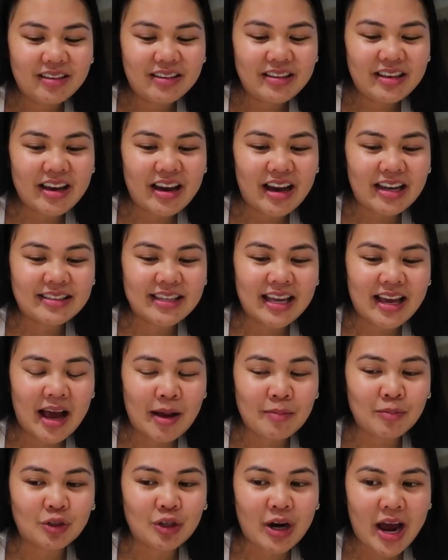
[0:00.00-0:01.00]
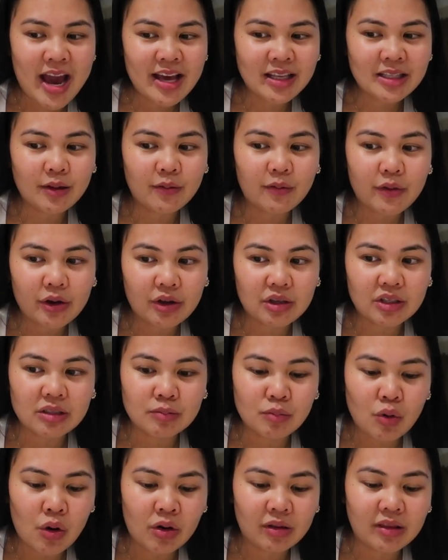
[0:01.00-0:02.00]
Yeah, I'm trying to
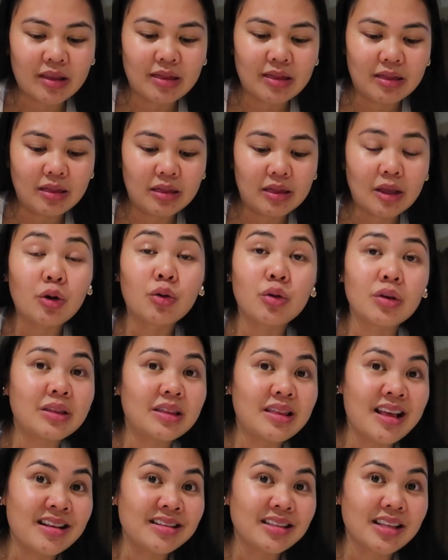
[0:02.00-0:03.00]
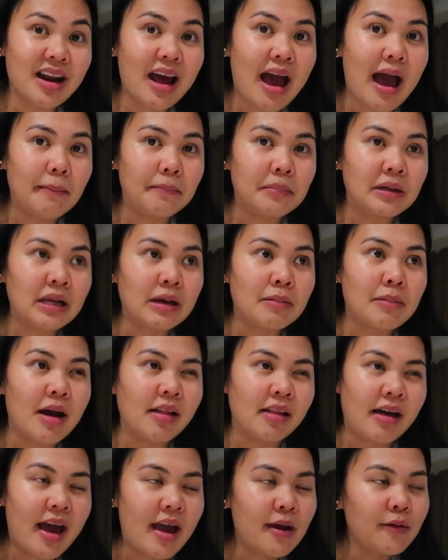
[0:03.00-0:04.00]
focus more on the good things that are happening in my
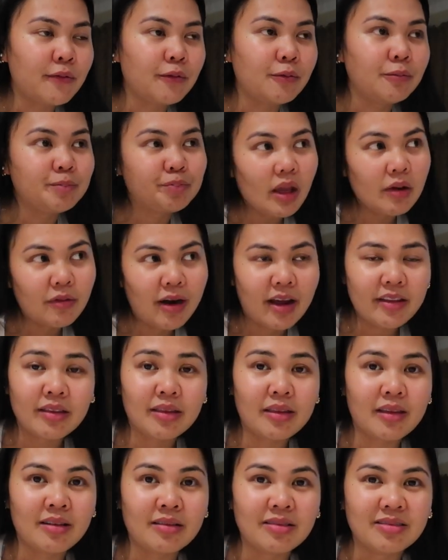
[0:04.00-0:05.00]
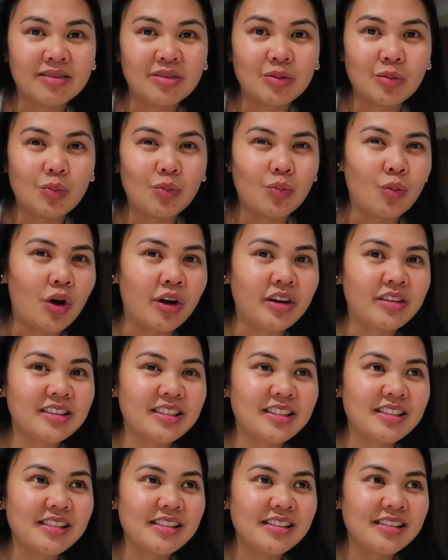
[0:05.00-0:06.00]
life rather than
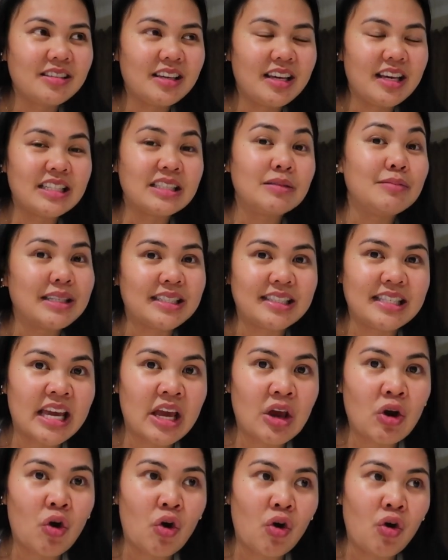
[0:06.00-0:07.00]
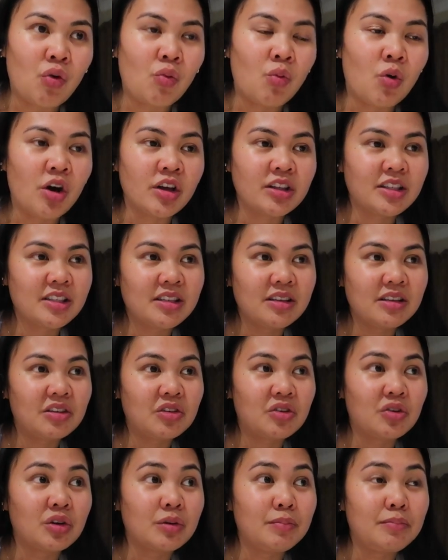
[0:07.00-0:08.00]
what is missing or what
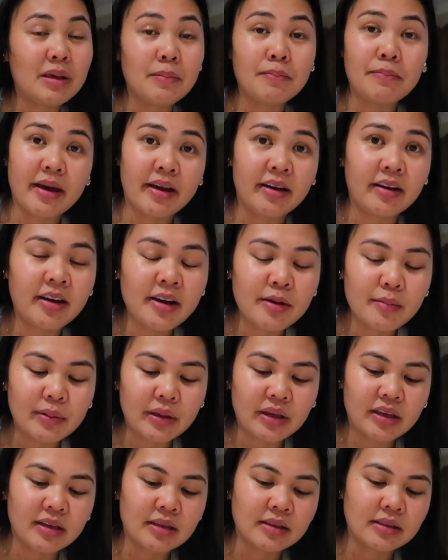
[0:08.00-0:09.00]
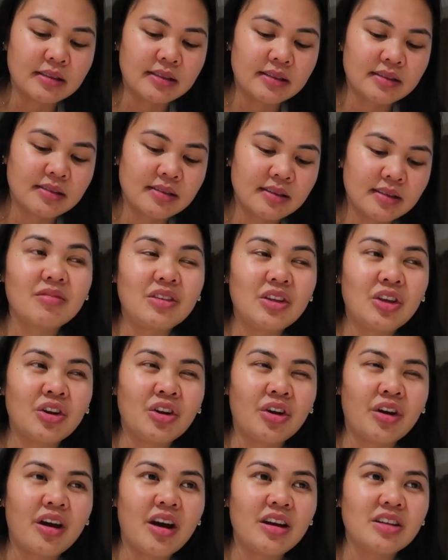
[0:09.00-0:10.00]
could be better, because, you
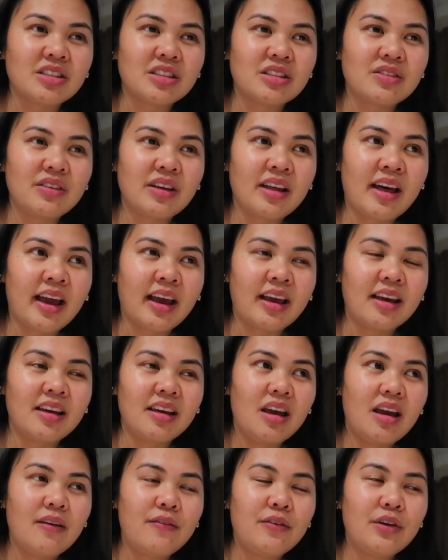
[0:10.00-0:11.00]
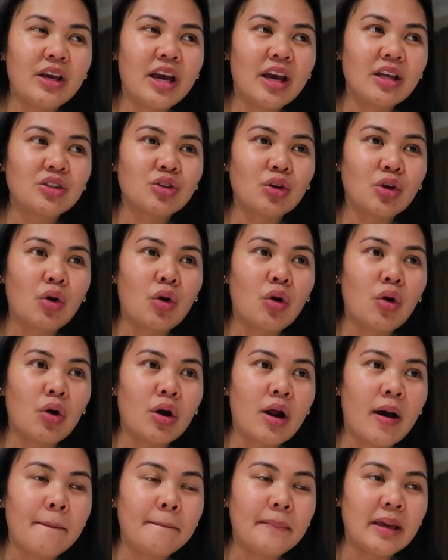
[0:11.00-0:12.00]
know, I just feel like if you get so
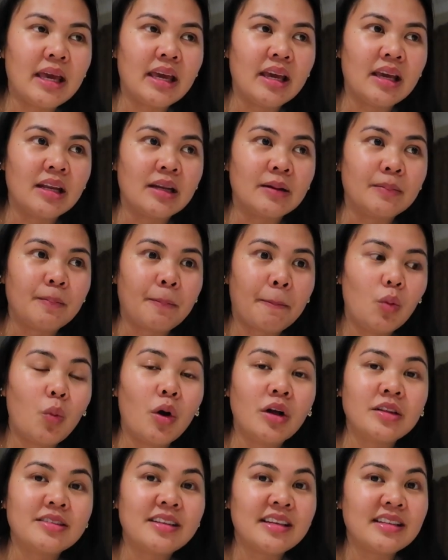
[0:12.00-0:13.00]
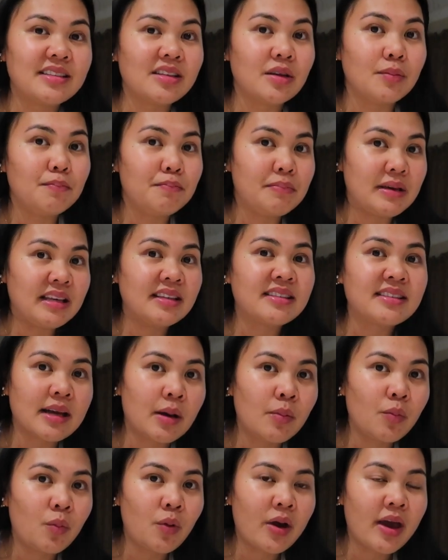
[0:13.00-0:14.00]
caught up in wanting to be
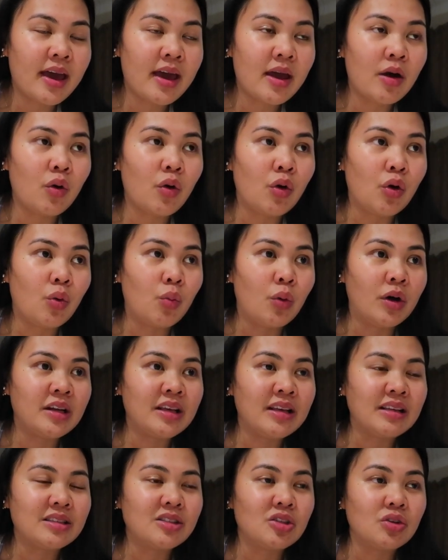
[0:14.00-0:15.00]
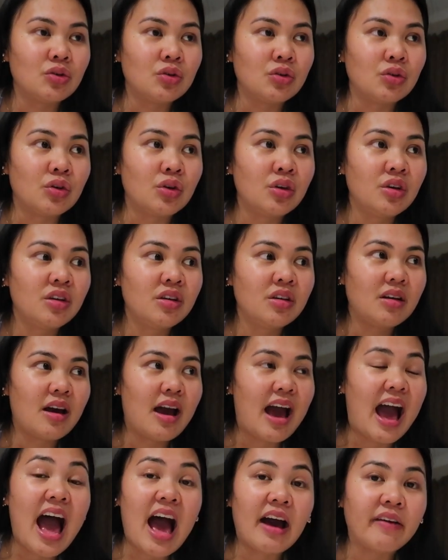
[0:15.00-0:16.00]
somewhere or wanting to
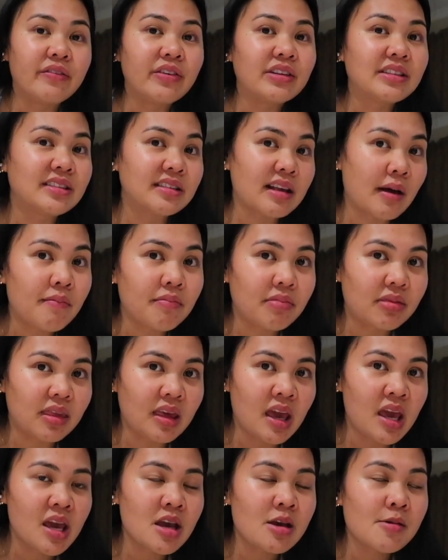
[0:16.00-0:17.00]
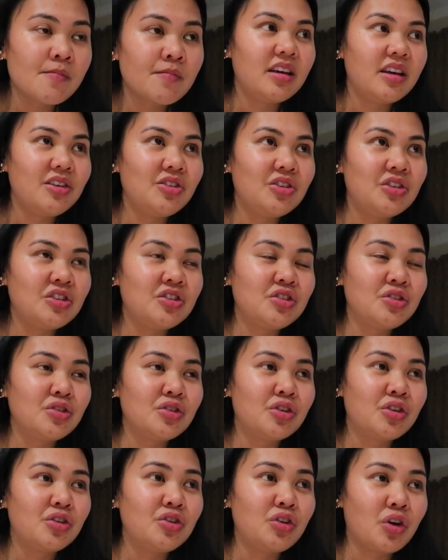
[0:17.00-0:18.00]
have something,
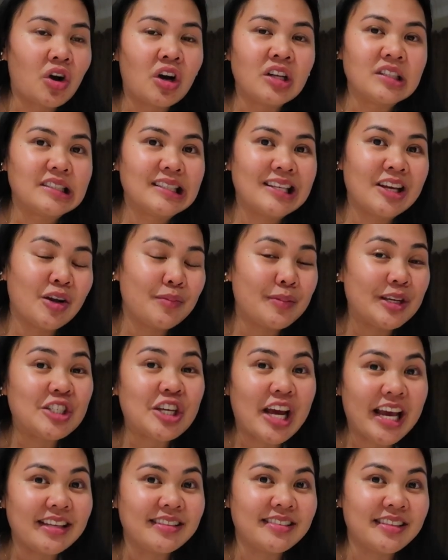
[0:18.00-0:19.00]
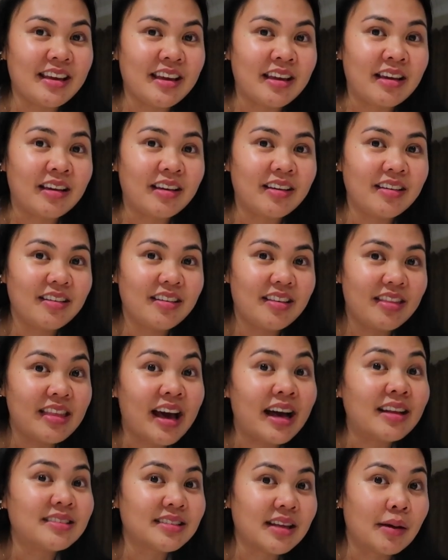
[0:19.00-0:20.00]
you're constantly going to be chasing
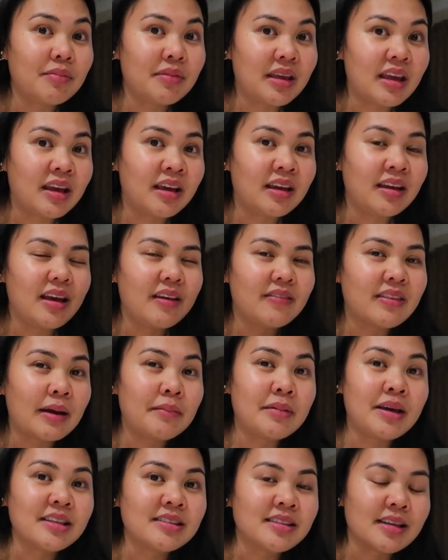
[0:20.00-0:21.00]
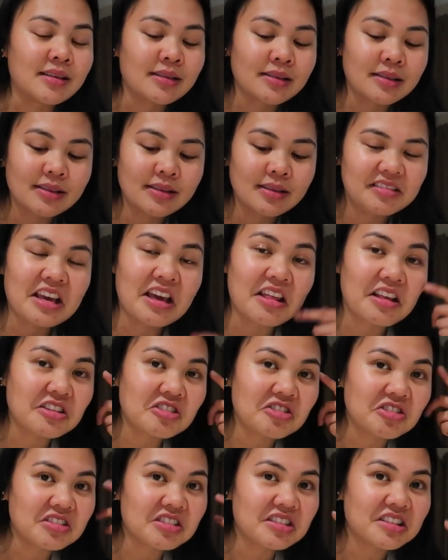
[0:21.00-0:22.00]
that something, if that makes sense. Yeah, that's
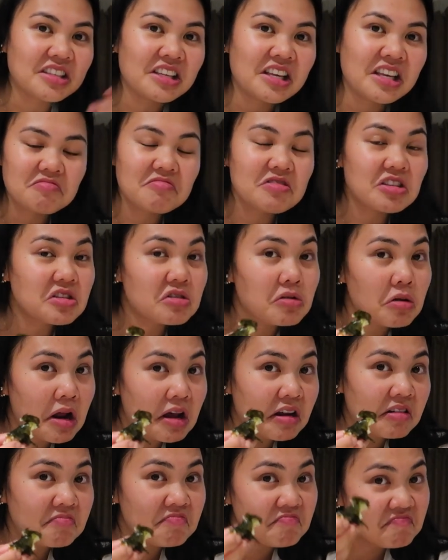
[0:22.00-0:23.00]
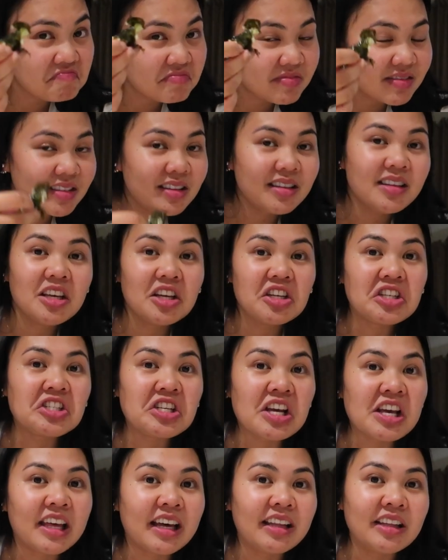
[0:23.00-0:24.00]
just thought I'd
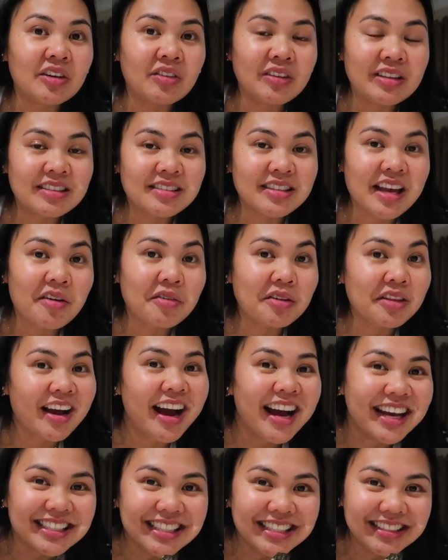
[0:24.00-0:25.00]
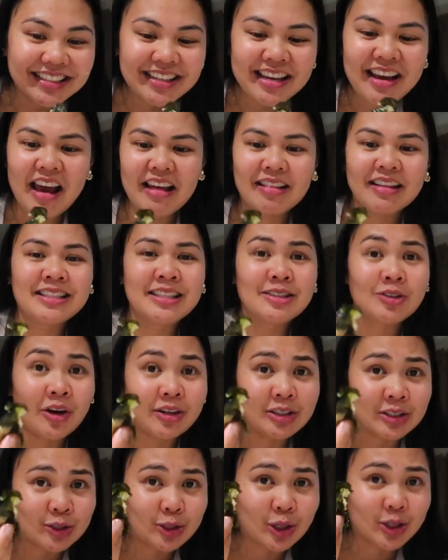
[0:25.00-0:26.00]
share that little insight with you guys. And this has
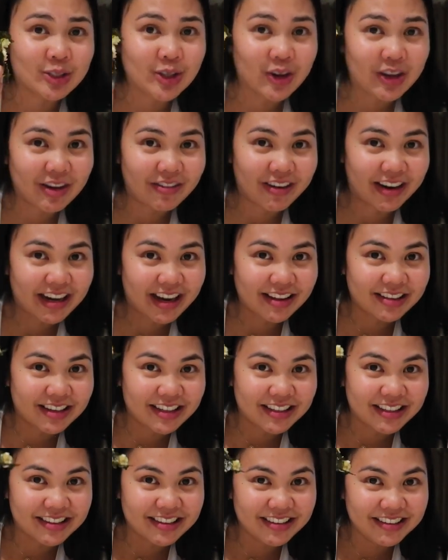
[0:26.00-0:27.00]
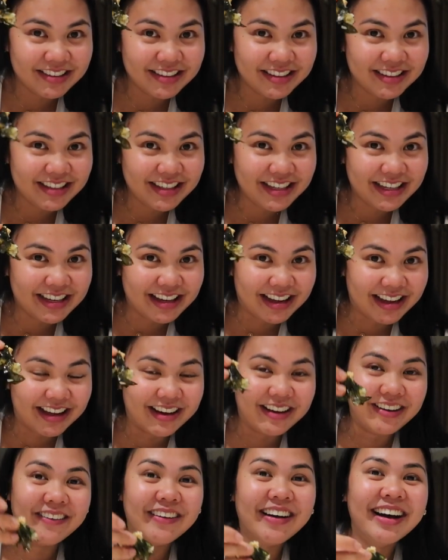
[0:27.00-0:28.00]
gotten so soggy right now, look at it.
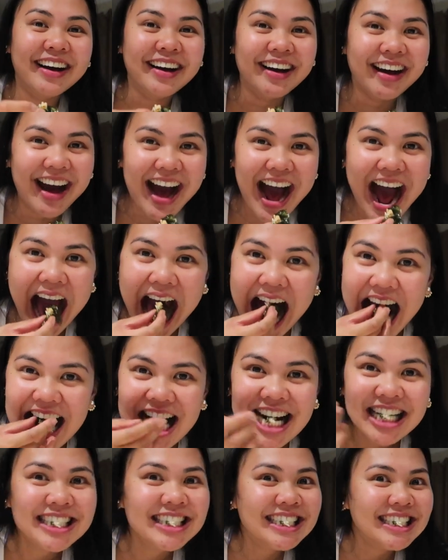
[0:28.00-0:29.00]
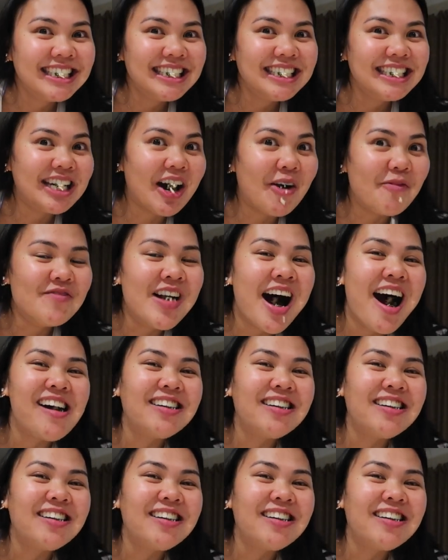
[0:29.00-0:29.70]
Ew. Yep.